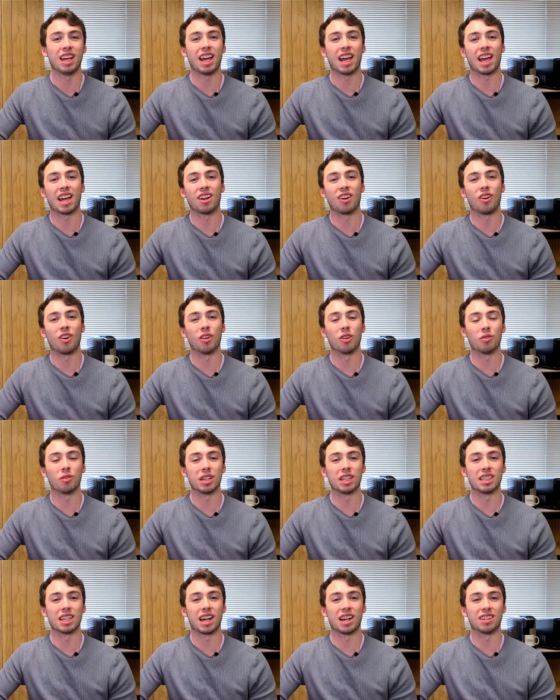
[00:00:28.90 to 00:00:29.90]
and all the way
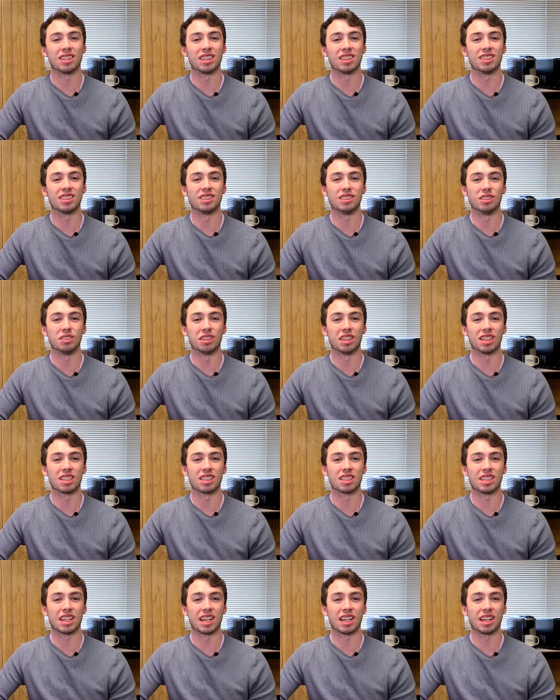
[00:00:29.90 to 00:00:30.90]
down into the
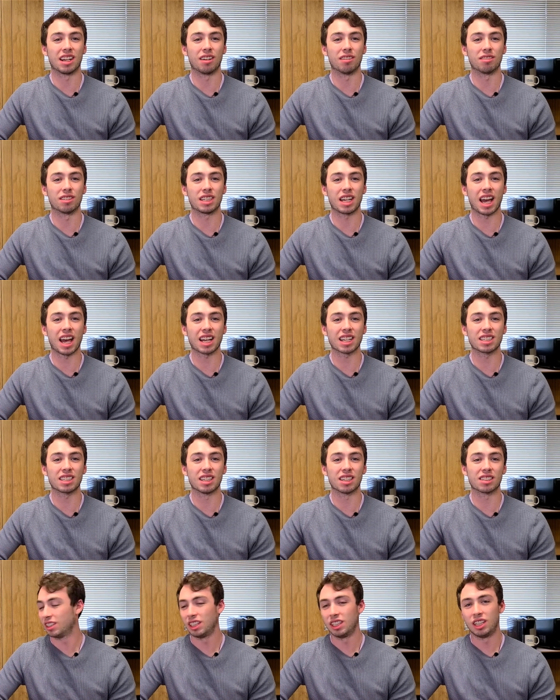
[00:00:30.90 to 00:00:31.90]
state of
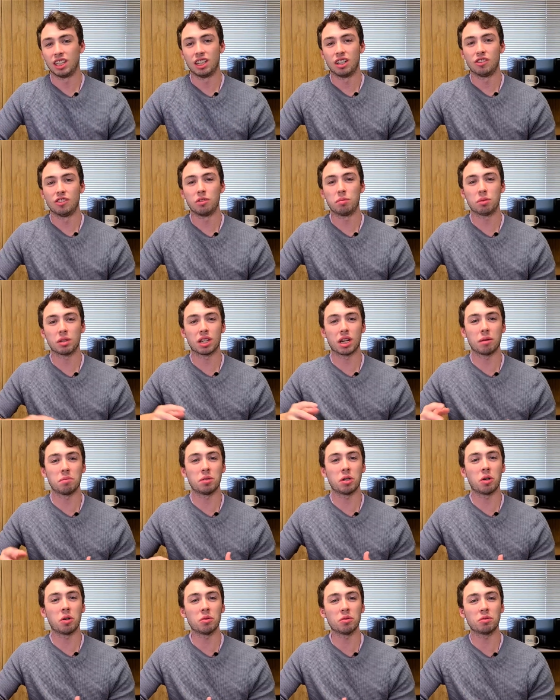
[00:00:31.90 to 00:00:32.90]
Texas. We've become
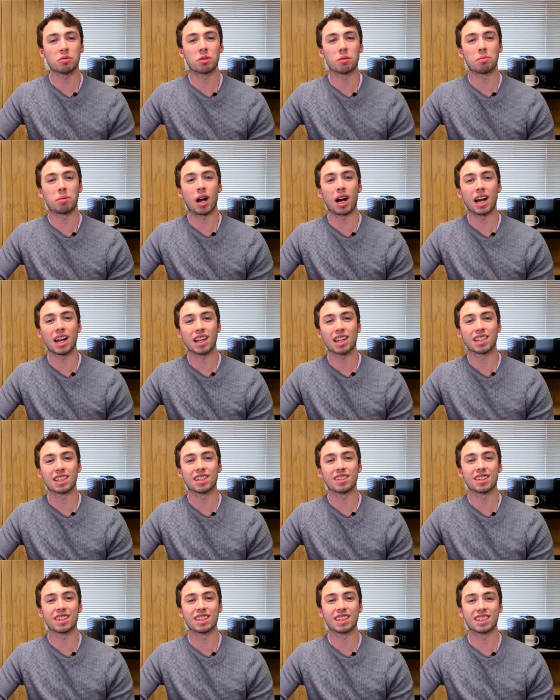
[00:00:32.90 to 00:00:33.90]
known for
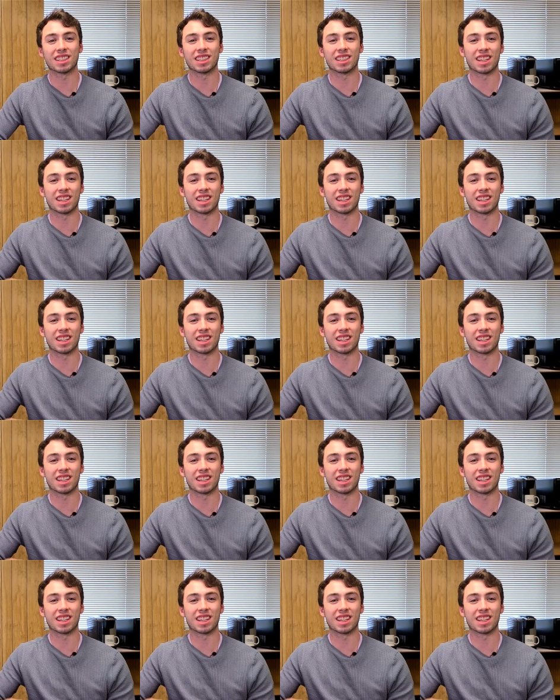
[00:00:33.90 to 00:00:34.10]
pioneering